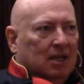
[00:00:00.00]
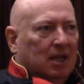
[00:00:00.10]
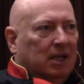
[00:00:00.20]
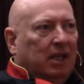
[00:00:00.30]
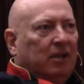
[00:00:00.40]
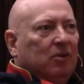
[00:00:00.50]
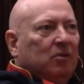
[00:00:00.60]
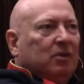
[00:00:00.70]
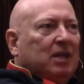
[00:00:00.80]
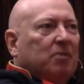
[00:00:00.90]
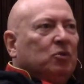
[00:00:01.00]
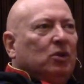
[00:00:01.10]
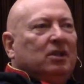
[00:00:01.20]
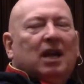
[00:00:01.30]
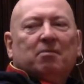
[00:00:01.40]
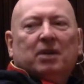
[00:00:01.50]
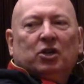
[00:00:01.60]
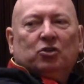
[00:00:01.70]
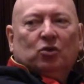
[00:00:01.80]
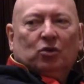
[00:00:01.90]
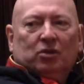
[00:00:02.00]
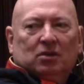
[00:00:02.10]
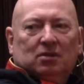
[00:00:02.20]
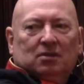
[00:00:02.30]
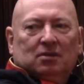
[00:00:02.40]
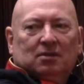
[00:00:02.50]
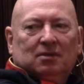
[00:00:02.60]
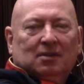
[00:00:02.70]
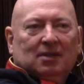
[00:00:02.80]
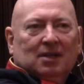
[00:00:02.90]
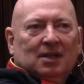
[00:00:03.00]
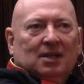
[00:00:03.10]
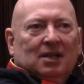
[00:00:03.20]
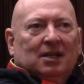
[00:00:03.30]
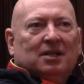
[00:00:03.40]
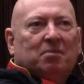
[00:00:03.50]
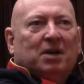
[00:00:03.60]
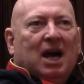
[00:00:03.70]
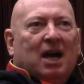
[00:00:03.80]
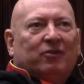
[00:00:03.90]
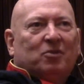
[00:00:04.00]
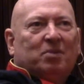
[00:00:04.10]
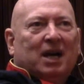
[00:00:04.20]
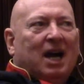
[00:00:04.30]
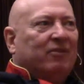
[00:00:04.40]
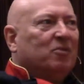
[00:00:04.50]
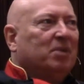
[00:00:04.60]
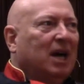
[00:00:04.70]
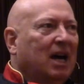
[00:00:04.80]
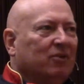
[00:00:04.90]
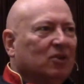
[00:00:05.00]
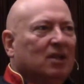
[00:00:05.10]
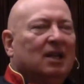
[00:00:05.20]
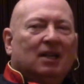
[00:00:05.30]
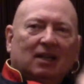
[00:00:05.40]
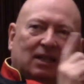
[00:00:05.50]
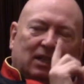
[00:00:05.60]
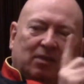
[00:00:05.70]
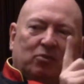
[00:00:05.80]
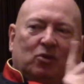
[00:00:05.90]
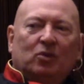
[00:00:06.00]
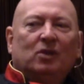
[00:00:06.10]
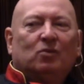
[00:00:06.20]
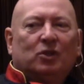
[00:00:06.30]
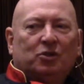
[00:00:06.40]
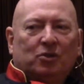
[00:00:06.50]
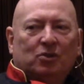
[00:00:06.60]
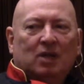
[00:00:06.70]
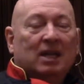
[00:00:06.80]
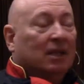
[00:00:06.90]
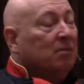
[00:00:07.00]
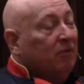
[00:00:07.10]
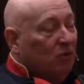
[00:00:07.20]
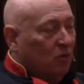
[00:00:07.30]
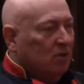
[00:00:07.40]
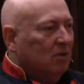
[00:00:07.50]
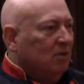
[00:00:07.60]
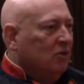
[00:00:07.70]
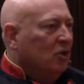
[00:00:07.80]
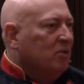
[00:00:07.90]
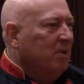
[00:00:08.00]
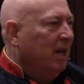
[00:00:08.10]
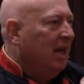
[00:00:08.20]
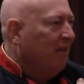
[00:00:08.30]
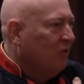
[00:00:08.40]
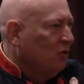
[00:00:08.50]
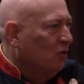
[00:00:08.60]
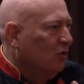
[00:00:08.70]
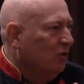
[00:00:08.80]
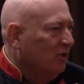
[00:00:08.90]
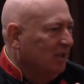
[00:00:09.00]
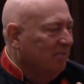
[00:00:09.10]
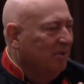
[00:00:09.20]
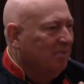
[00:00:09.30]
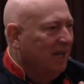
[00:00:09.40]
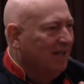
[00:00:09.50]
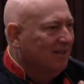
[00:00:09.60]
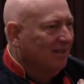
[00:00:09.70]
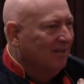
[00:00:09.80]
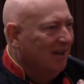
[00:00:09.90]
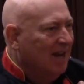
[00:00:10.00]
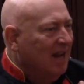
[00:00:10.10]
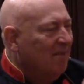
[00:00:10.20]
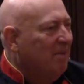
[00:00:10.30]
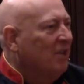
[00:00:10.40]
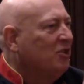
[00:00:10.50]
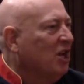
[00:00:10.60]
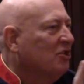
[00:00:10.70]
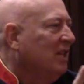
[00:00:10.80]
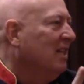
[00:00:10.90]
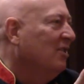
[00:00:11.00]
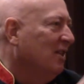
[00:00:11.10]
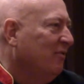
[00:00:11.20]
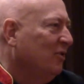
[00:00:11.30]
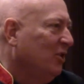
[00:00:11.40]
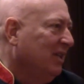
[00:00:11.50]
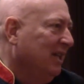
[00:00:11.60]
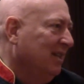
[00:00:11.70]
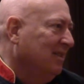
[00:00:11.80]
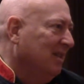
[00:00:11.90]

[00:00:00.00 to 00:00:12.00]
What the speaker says: And he tapped 3 times my shoulder. I said, bravo, bravo, bravo. Keep doing what you do. I mean, if you want to touch my left shoulder, it's been blessing. But I charge $10 for the kids.